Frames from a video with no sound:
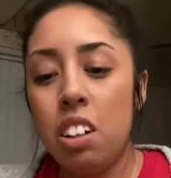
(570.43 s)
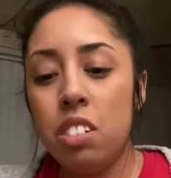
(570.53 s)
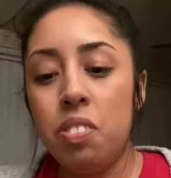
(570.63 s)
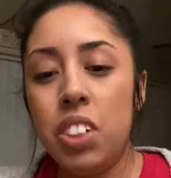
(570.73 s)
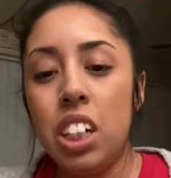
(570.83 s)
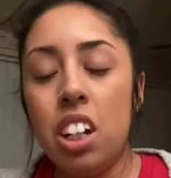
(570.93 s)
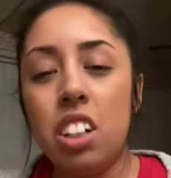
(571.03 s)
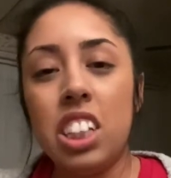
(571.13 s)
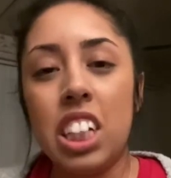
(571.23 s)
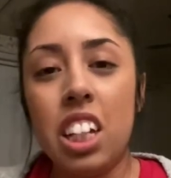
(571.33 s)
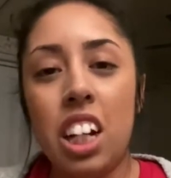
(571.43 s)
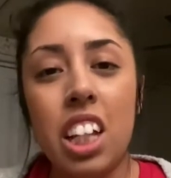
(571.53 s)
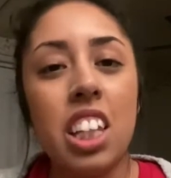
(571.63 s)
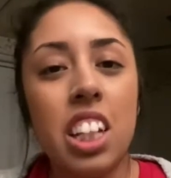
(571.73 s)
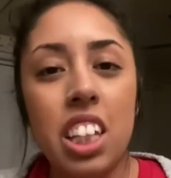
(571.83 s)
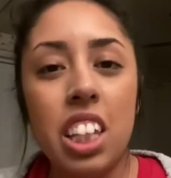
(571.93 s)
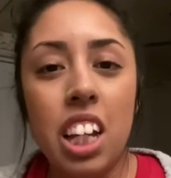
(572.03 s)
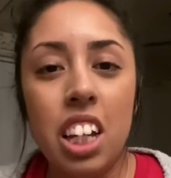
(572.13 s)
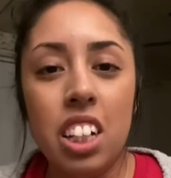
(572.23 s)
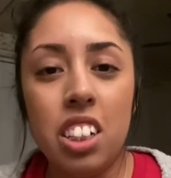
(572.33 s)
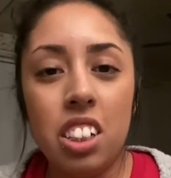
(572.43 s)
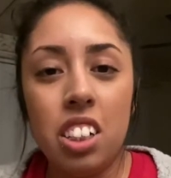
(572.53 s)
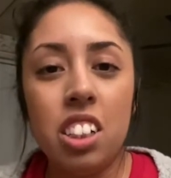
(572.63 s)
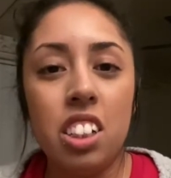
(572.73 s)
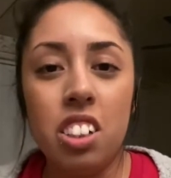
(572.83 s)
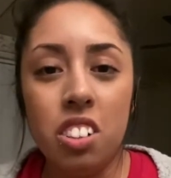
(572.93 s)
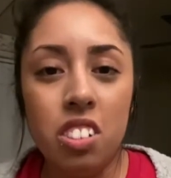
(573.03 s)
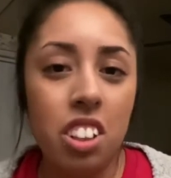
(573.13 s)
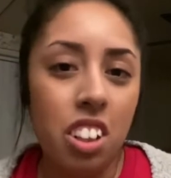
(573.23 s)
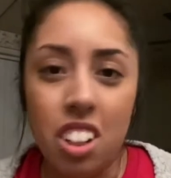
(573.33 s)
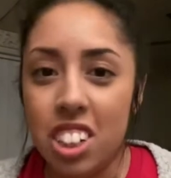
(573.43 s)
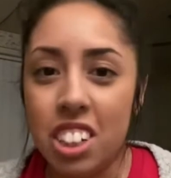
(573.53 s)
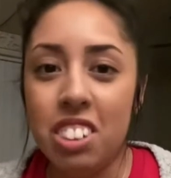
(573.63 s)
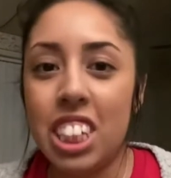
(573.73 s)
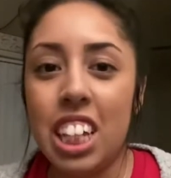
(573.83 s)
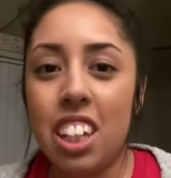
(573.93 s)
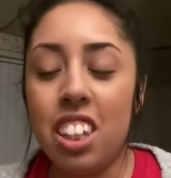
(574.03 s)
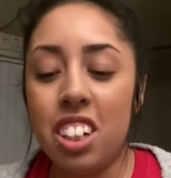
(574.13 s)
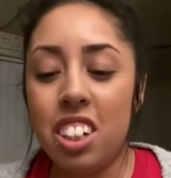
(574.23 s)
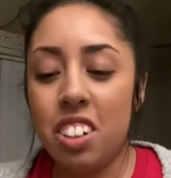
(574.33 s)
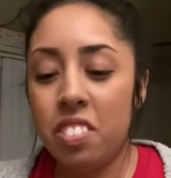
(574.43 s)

But altogether, I think in the end, you know, they'll all come together.